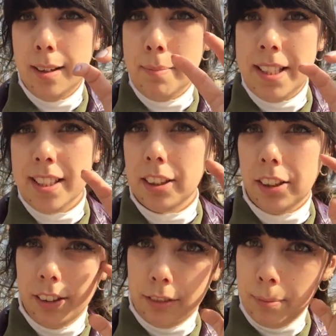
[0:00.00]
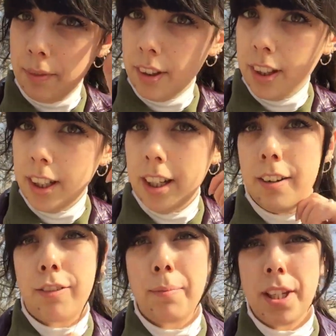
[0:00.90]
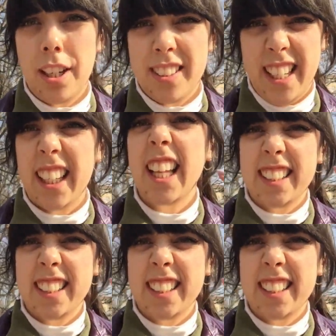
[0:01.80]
mystical from the Arctic.